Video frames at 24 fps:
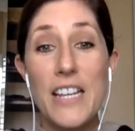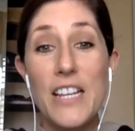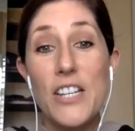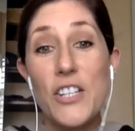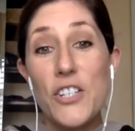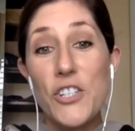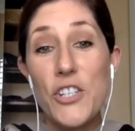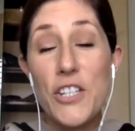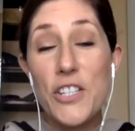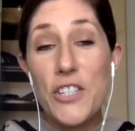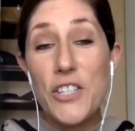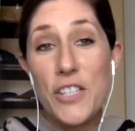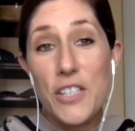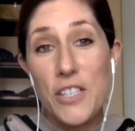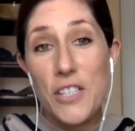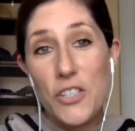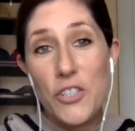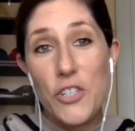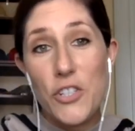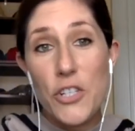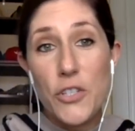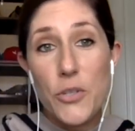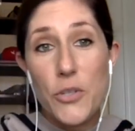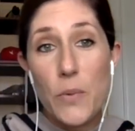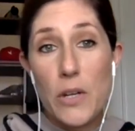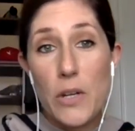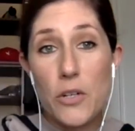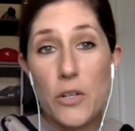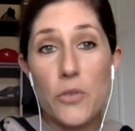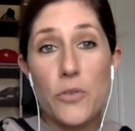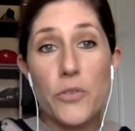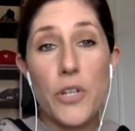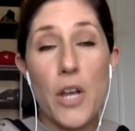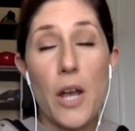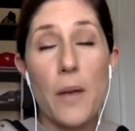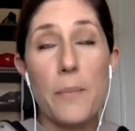She's the she's the one
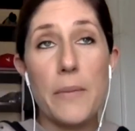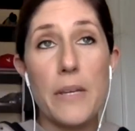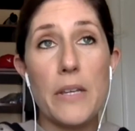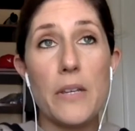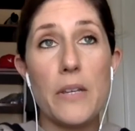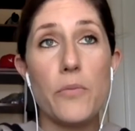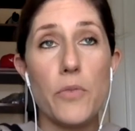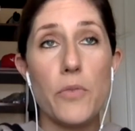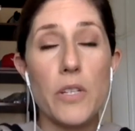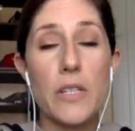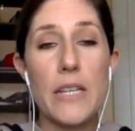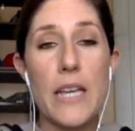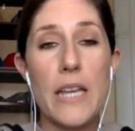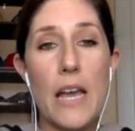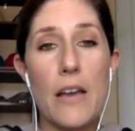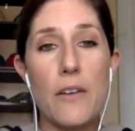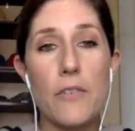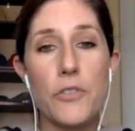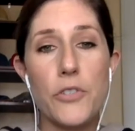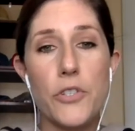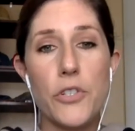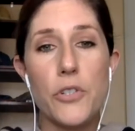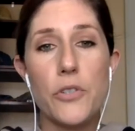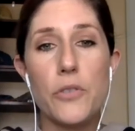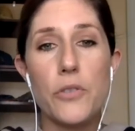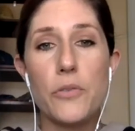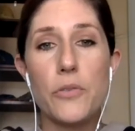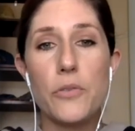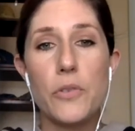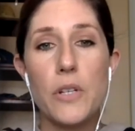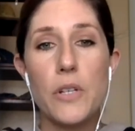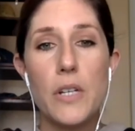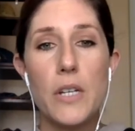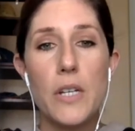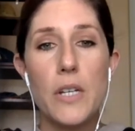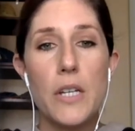who taught me really how
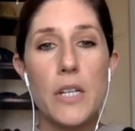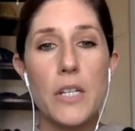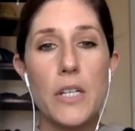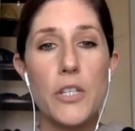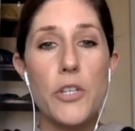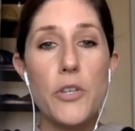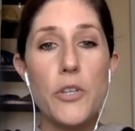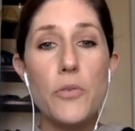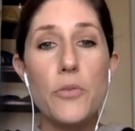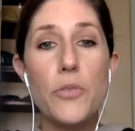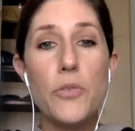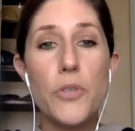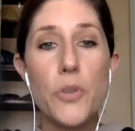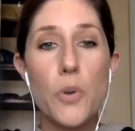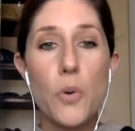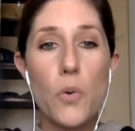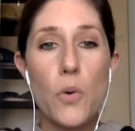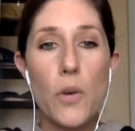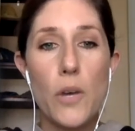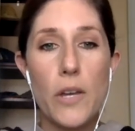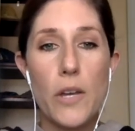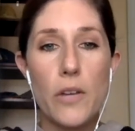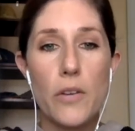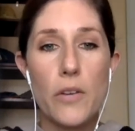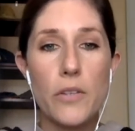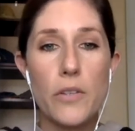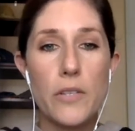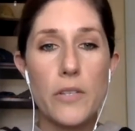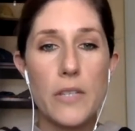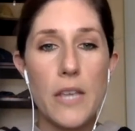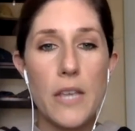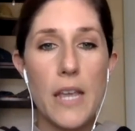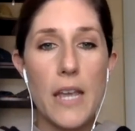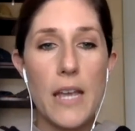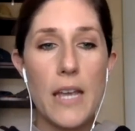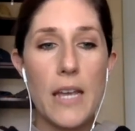to use the oils
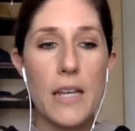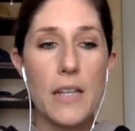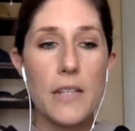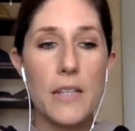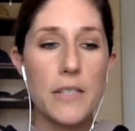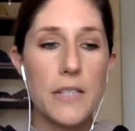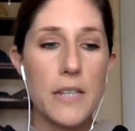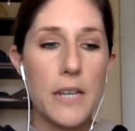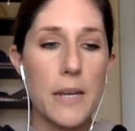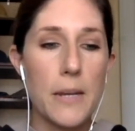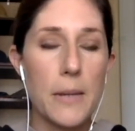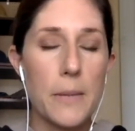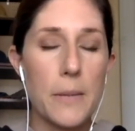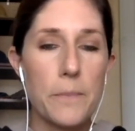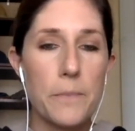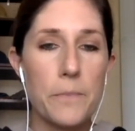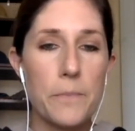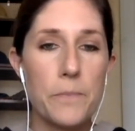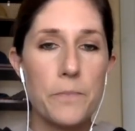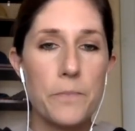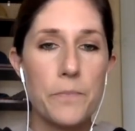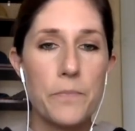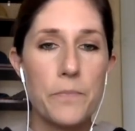and um